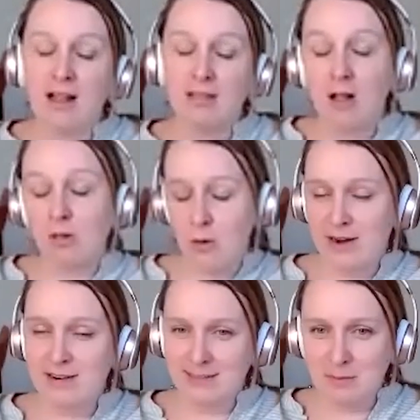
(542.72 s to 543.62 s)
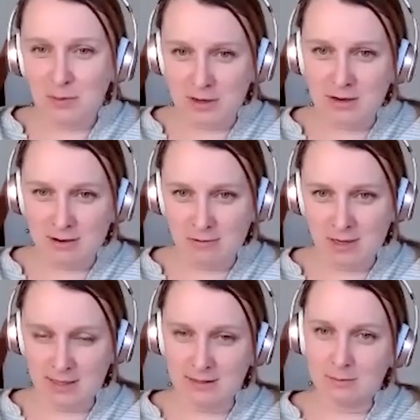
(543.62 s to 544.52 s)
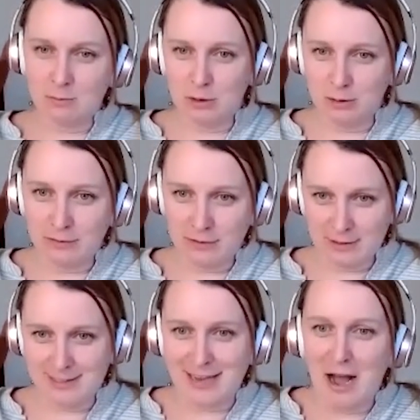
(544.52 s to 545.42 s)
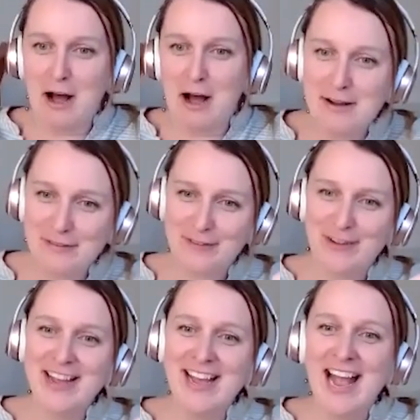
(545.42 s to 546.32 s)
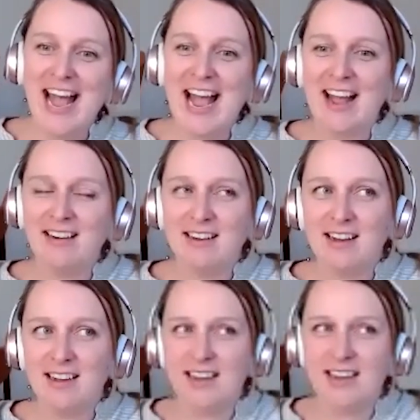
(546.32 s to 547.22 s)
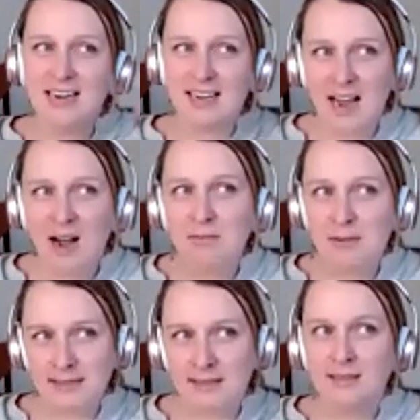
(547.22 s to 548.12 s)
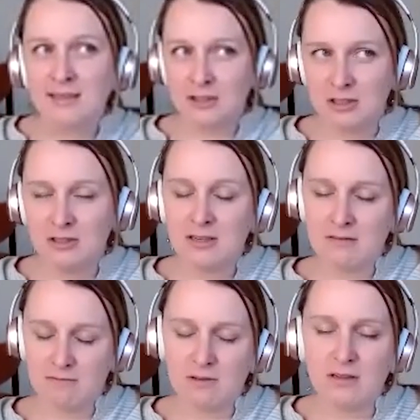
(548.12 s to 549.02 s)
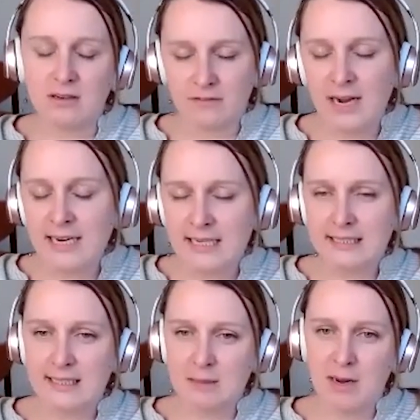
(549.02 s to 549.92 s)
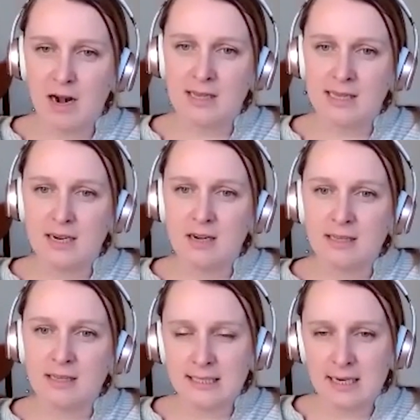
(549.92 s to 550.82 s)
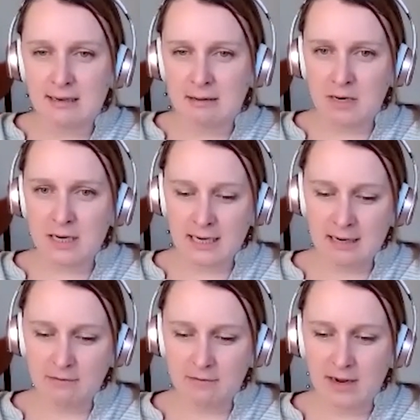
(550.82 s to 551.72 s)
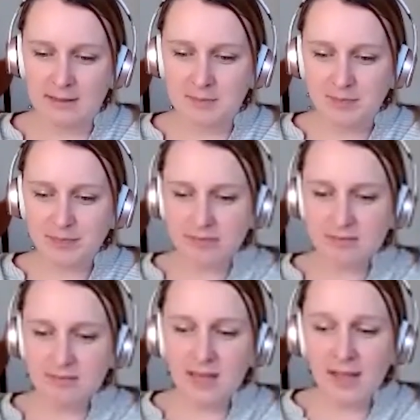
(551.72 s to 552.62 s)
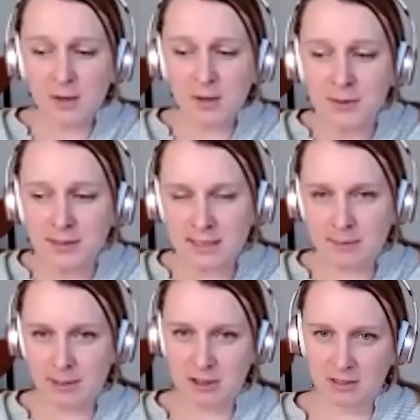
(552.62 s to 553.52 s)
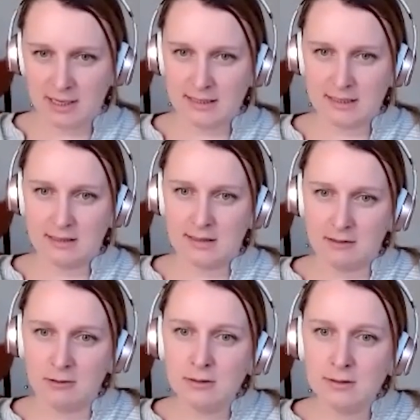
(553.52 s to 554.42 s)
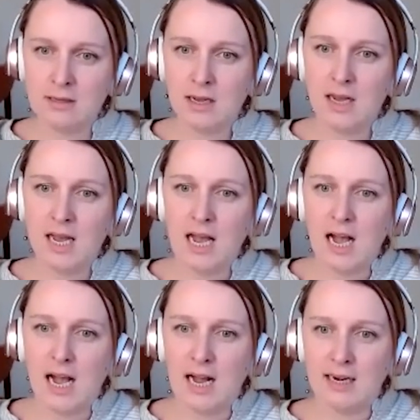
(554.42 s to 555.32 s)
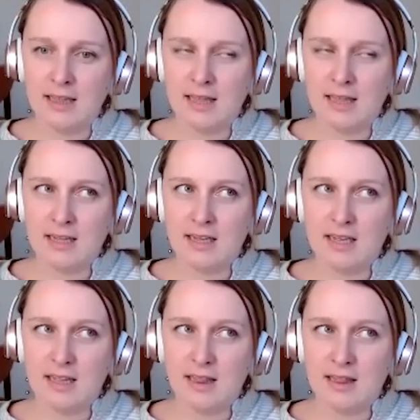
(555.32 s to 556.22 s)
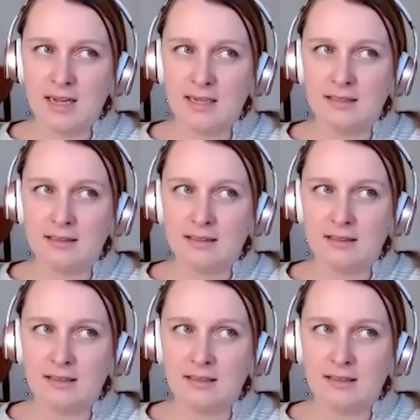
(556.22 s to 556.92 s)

a lawyer is important. You don't want to get sued for stuff. And an accountant makes sense because you need clear finances, but it's on the design and marketing front, they're pretty specialized skills. And I think that